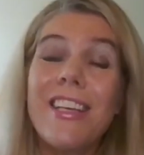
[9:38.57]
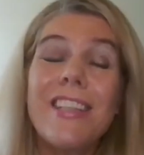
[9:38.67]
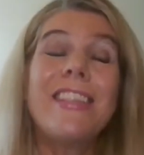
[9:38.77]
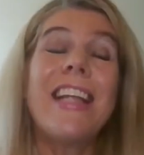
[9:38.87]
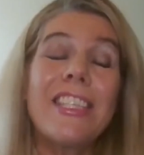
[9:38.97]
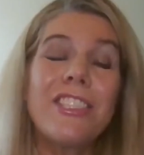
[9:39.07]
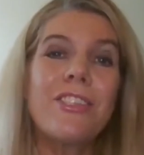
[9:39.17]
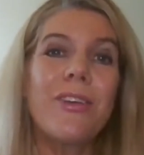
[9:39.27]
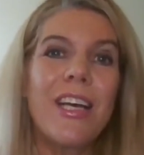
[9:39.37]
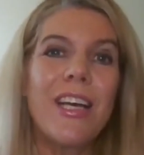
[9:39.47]
the
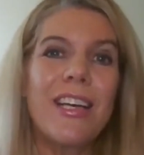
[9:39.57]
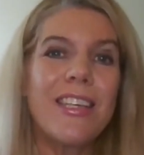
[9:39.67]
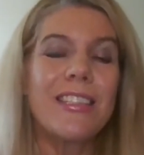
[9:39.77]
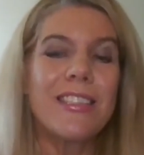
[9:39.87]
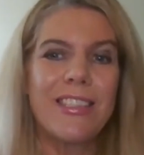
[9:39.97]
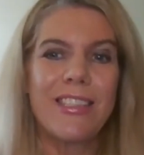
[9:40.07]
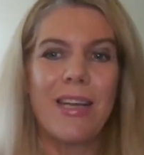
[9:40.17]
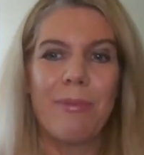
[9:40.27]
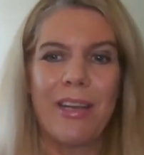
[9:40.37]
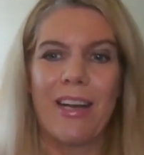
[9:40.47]
next tour is
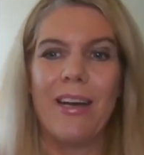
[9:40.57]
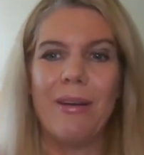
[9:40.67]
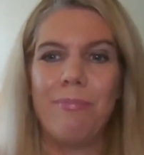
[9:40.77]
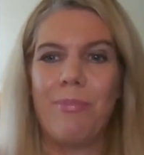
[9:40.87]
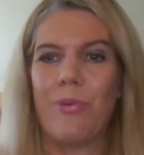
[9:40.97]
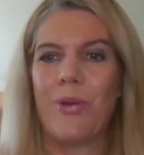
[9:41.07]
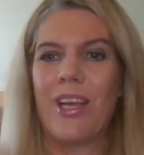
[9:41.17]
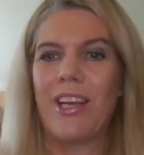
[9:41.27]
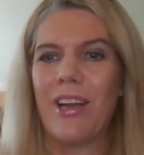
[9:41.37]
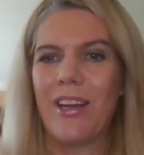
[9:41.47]
coming up.
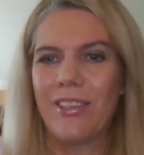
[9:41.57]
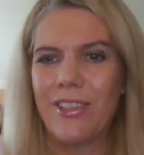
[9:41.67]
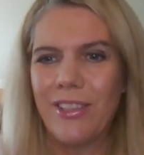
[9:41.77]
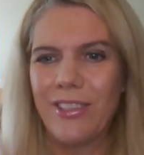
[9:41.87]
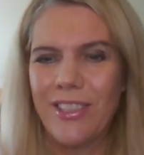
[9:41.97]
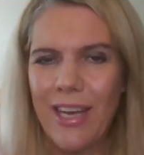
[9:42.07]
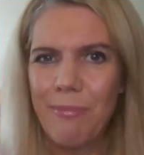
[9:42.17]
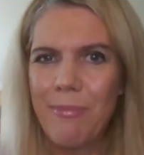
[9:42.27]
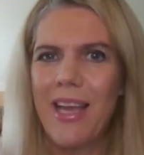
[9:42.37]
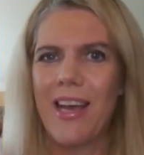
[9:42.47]
We're going to
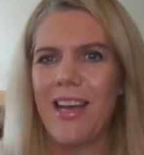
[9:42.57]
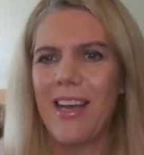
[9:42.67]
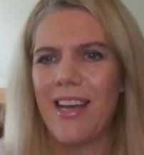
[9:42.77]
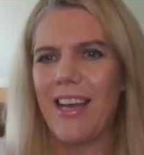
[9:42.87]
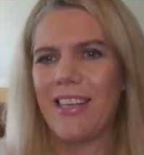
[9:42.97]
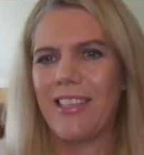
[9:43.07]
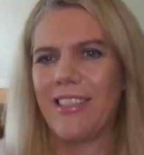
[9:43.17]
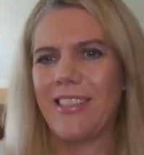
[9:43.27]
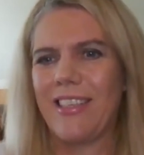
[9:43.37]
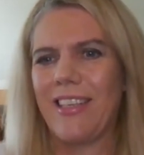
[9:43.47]
Zambia
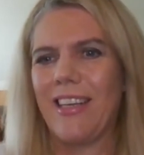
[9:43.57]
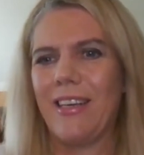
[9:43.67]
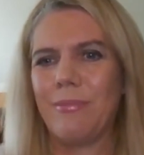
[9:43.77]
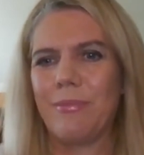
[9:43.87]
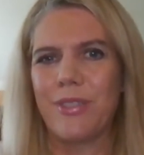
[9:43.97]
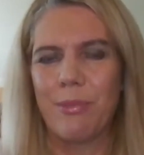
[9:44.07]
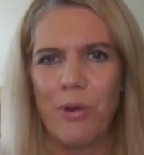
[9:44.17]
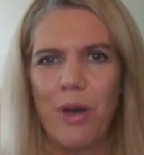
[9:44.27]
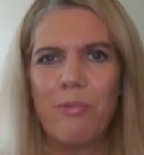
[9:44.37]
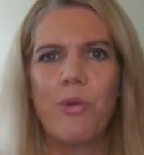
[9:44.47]
and
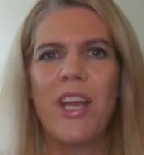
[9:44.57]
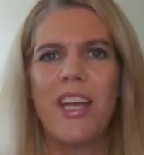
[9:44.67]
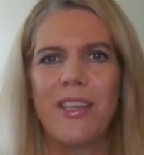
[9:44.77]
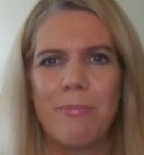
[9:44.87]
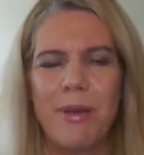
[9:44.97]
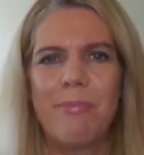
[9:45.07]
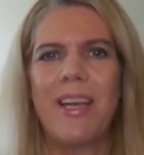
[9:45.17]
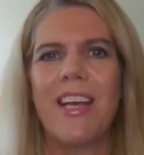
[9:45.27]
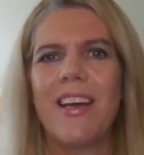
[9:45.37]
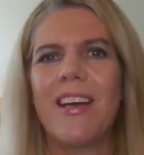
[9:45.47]
Zimbabwe,
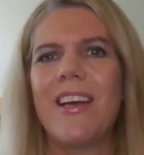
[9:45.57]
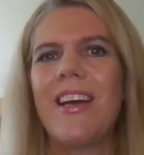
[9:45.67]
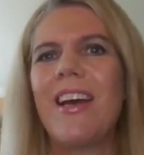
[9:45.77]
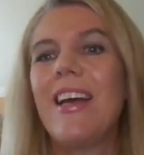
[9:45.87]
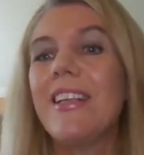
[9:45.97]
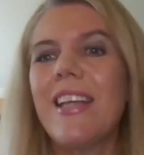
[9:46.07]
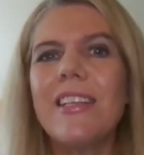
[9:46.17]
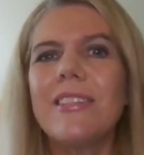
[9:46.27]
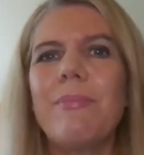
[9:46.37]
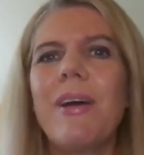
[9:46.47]
Namibia. Tell
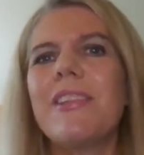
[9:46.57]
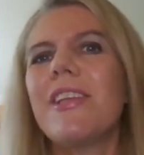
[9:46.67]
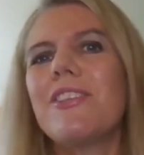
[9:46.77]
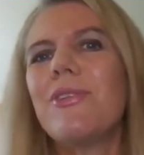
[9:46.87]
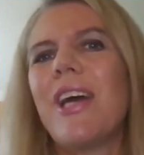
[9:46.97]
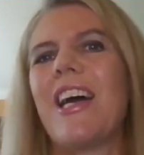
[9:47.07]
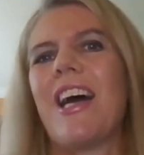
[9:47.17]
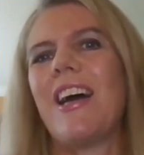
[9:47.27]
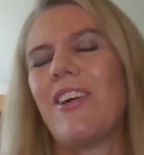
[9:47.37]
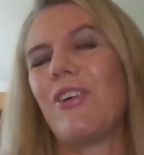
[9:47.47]
us about the
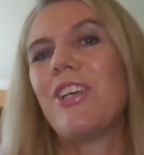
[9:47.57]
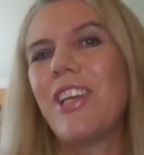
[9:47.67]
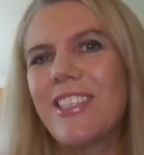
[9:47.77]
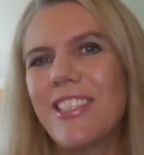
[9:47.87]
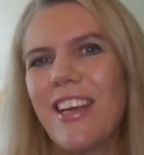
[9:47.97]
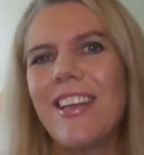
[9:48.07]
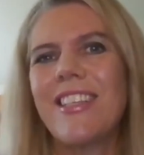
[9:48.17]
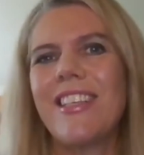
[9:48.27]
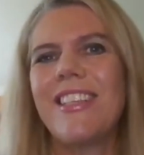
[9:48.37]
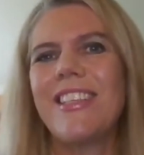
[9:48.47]
tour. Are you
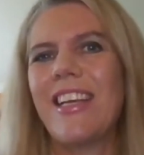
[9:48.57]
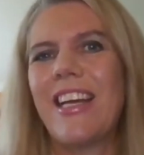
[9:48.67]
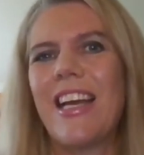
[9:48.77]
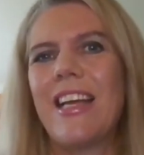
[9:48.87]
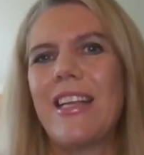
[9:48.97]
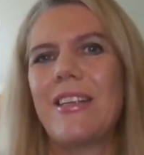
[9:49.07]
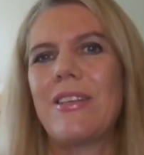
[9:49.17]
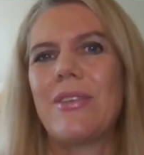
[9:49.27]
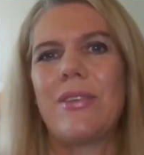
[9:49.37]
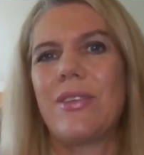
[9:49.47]
excited?
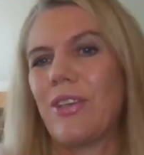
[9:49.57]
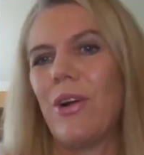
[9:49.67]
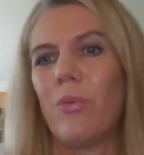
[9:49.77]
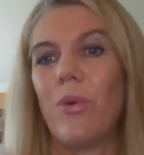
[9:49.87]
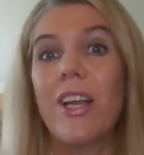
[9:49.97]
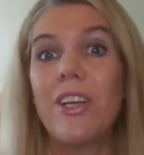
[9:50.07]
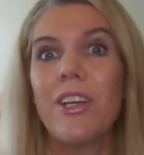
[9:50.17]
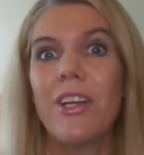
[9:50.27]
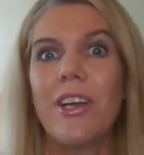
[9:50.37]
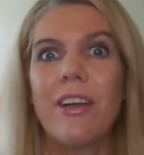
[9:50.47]
And what are
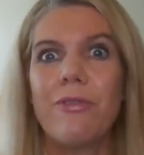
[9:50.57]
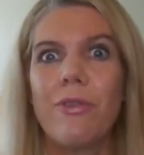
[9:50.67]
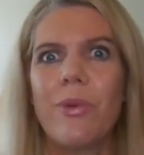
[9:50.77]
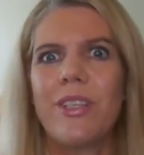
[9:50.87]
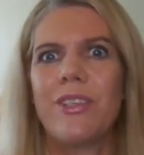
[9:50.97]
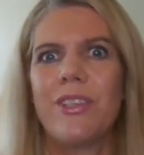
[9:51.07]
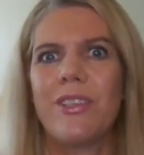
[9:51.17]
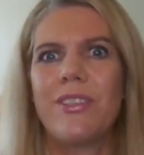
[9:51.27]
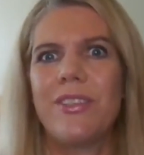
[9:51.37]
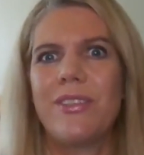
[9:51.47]
you looking forward
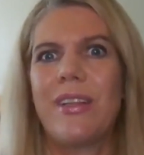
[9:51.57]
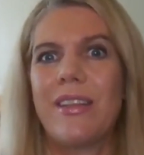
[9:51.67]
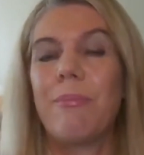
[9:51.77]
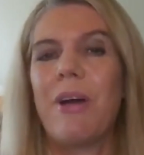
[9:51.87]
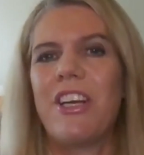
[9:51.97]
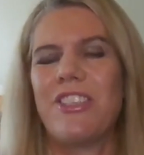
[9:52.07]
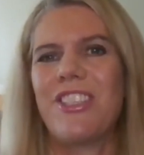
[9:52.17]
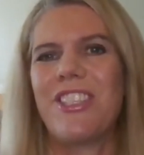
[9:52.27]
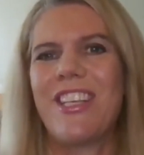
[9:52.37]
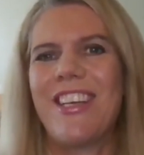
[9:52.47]
to the
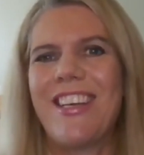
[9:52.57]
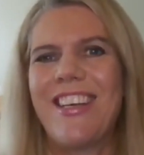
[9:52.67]
most?